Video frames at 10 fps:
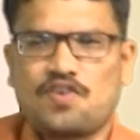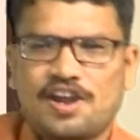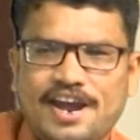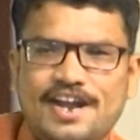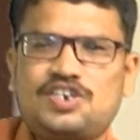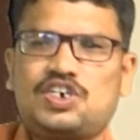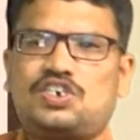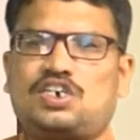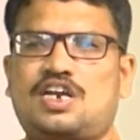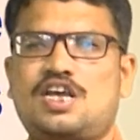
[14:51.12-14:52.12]
we get
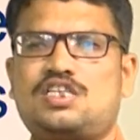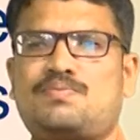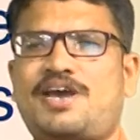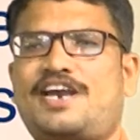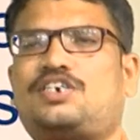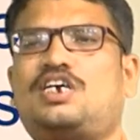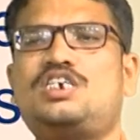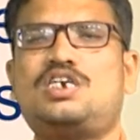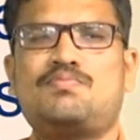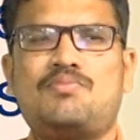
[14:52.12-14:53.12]
justice by
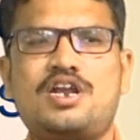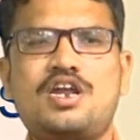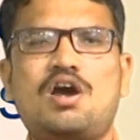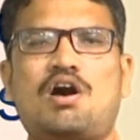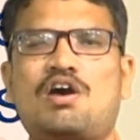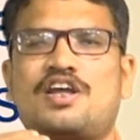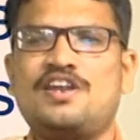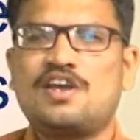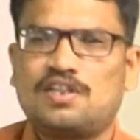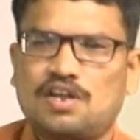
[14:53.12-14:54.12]
exchanging money or
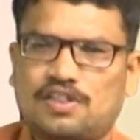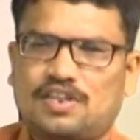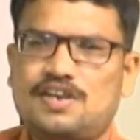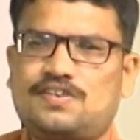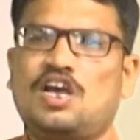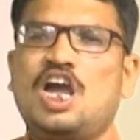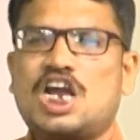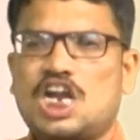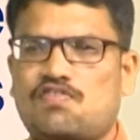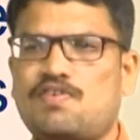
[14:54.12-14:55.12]
any other things,
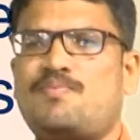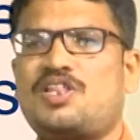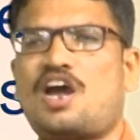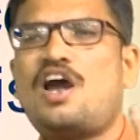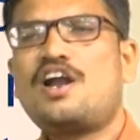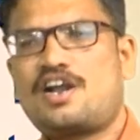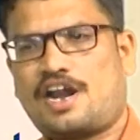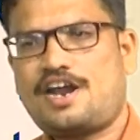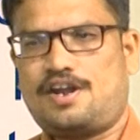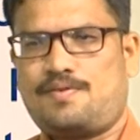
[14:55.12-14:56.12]
it will be the
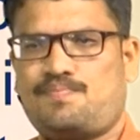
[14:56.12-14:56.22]
trade.